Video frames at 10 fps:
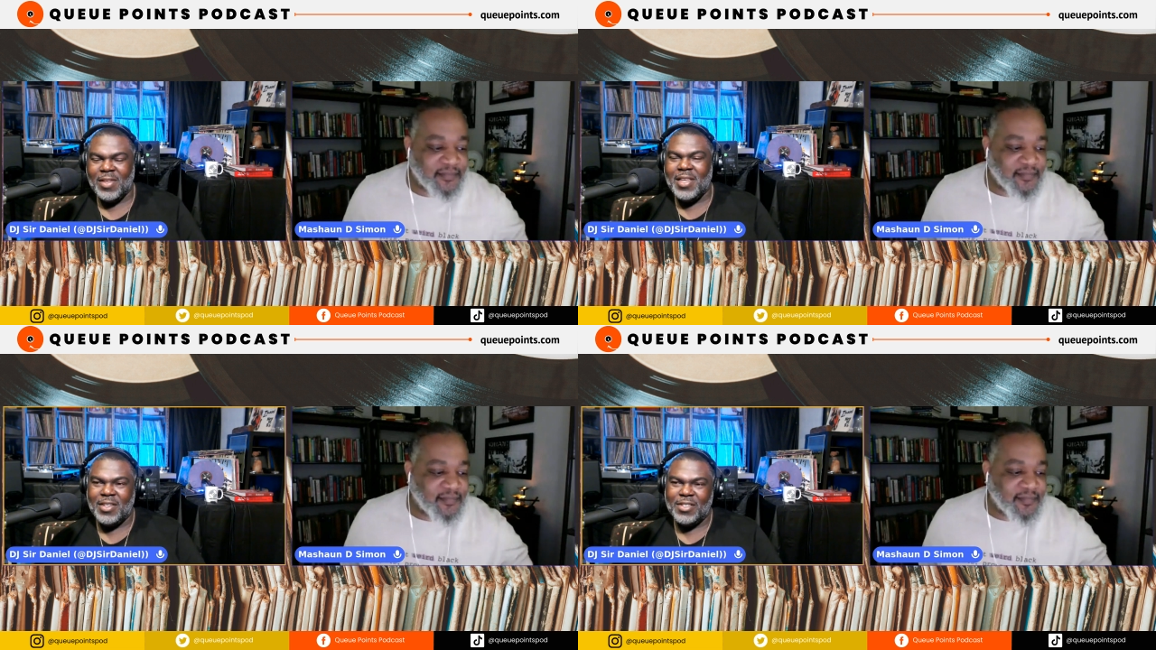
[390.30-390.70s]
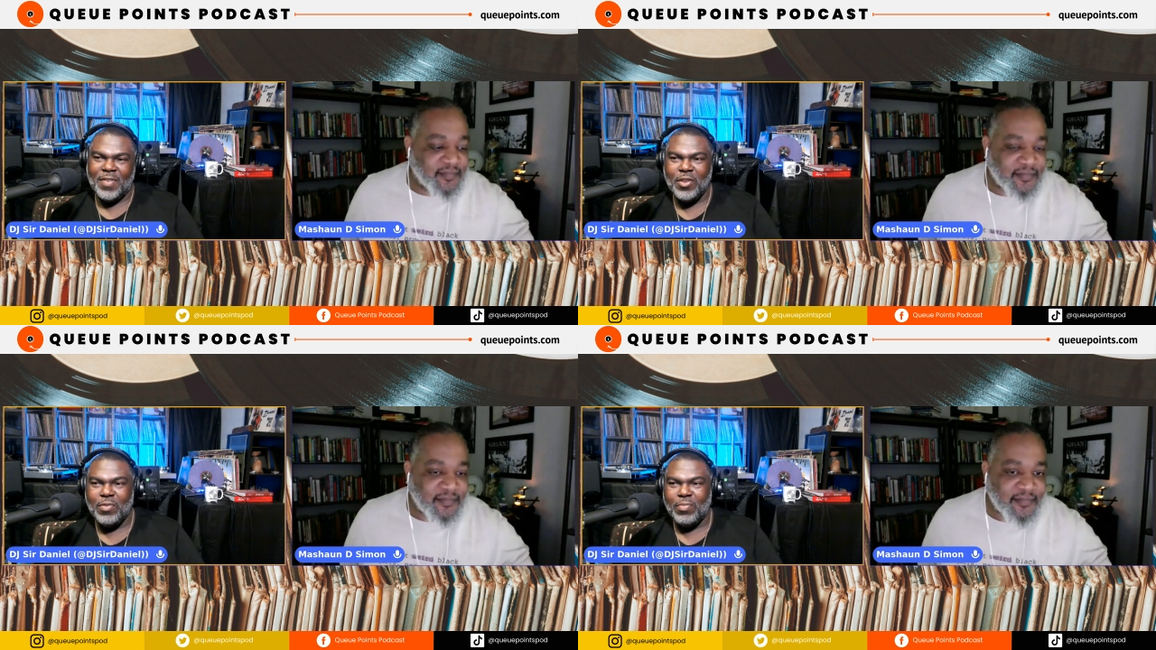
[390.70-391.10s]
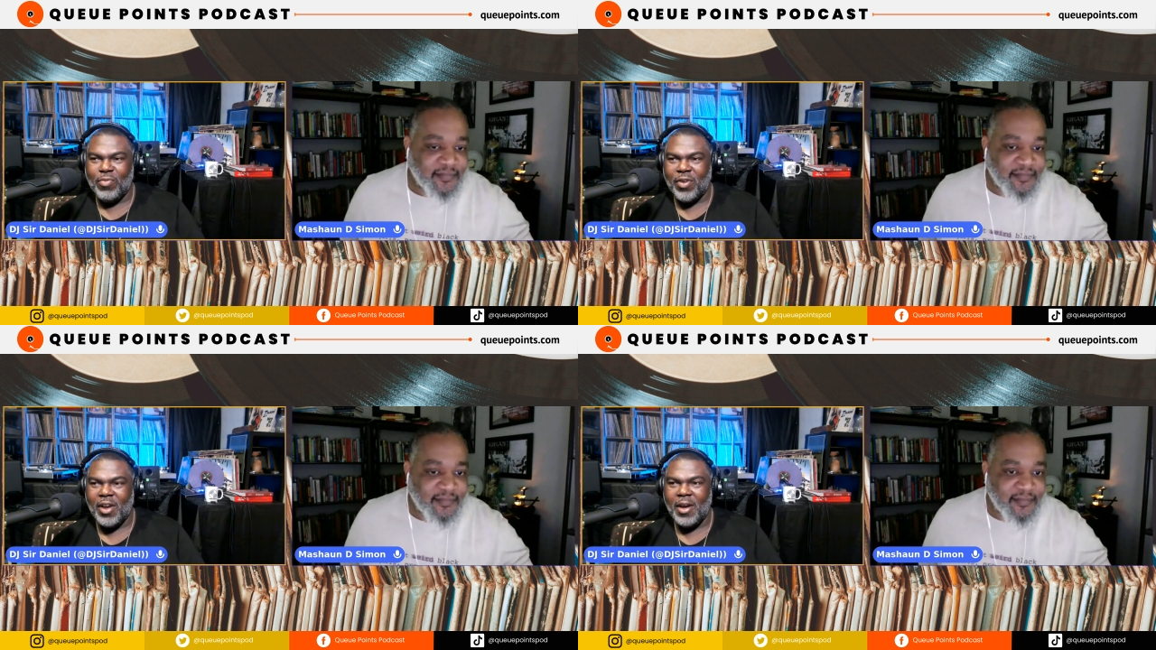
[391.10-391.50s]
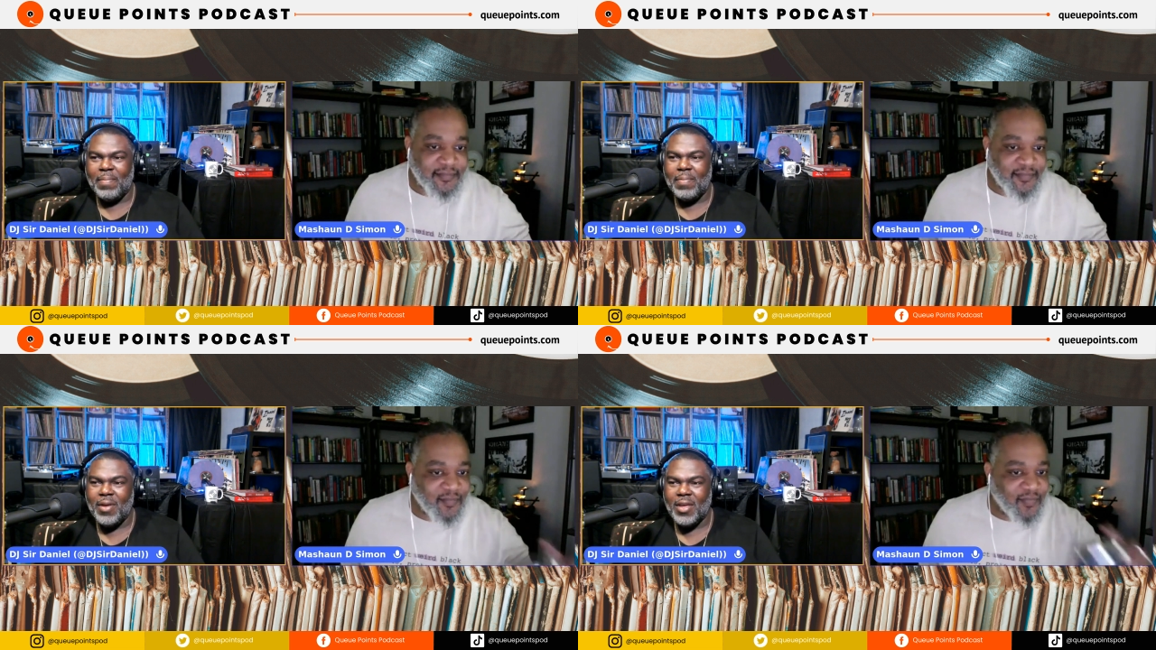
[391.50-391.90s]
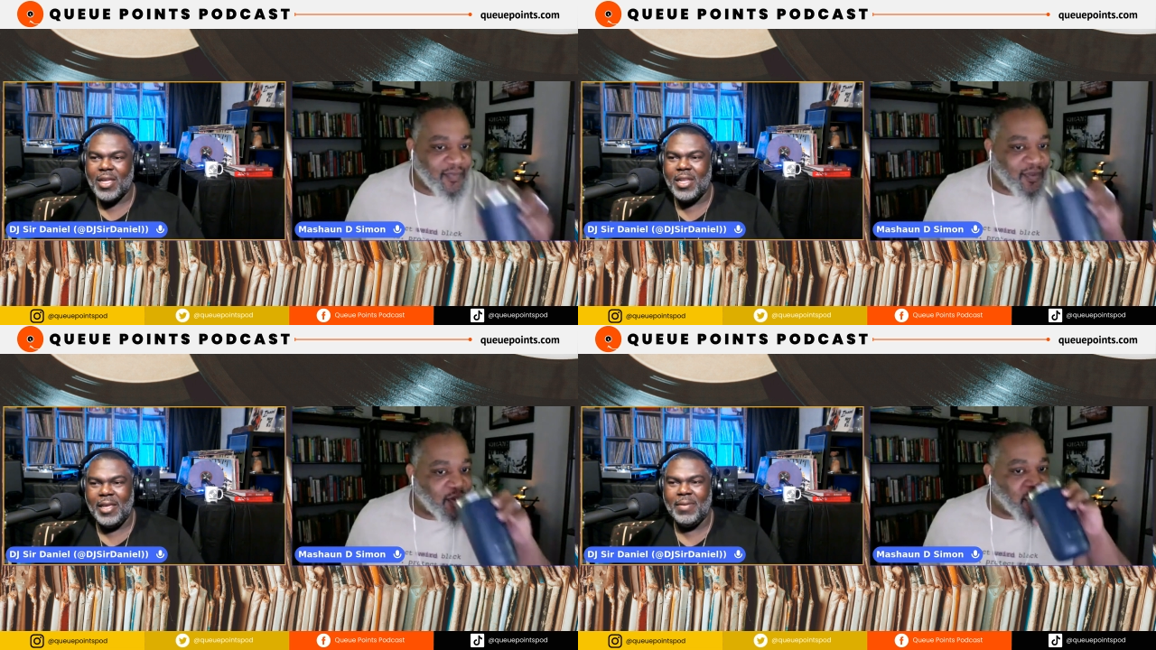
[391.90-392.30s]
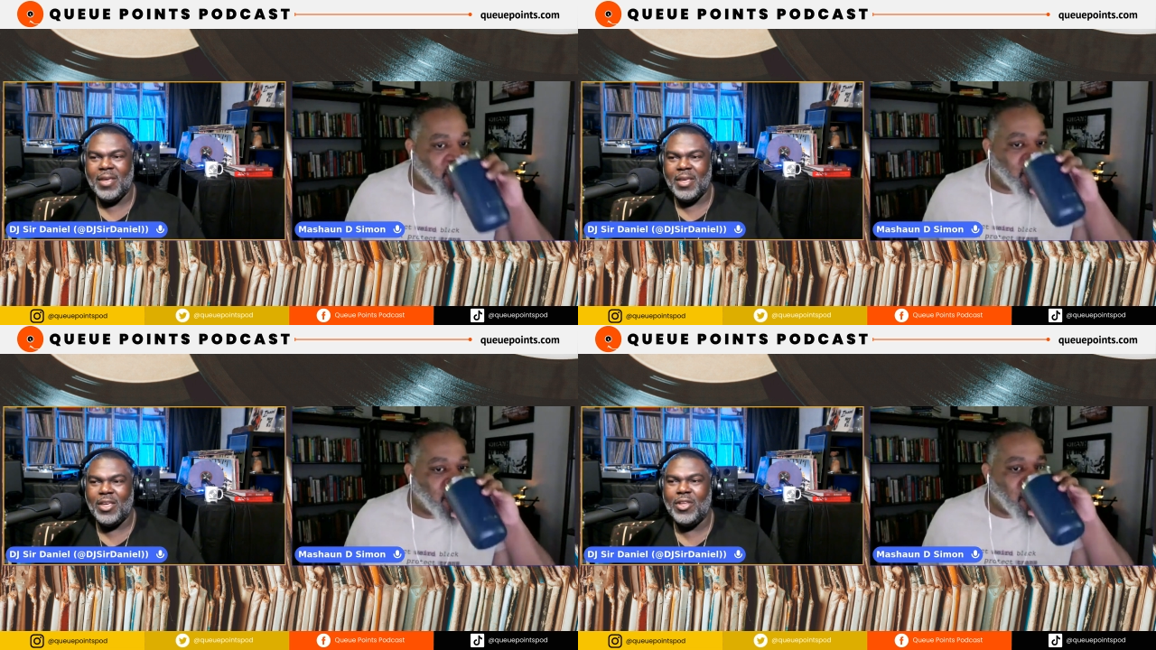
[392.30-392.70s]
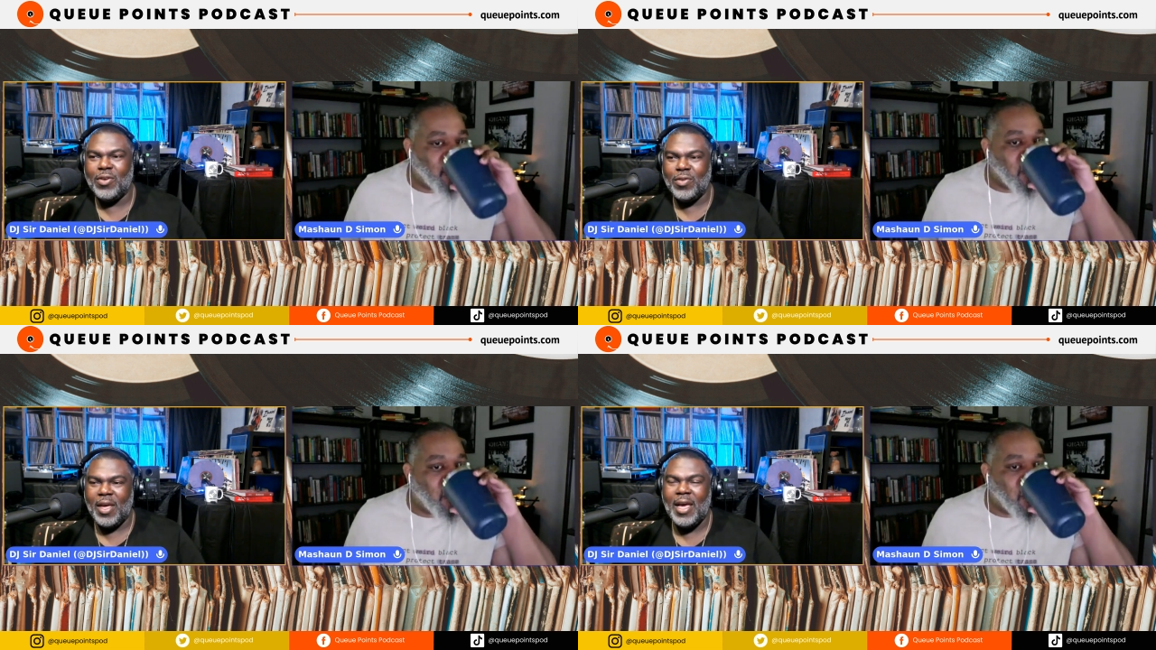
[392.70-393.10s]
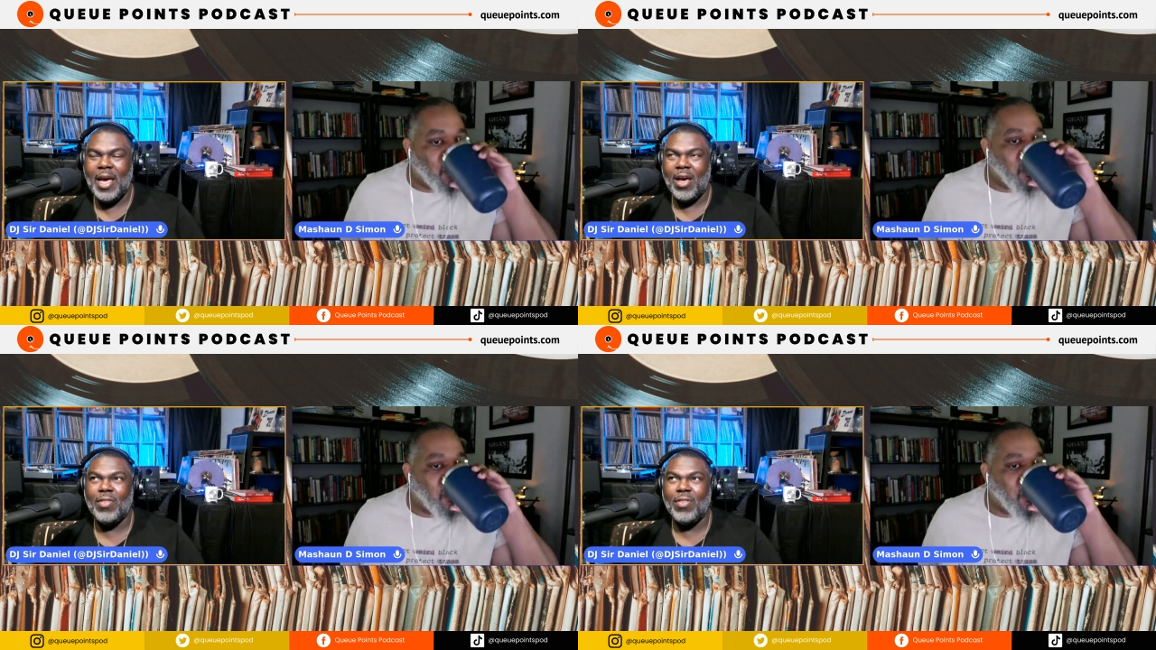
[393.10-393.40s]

Speaker 1: And it's funny you bring up claiming, you know, how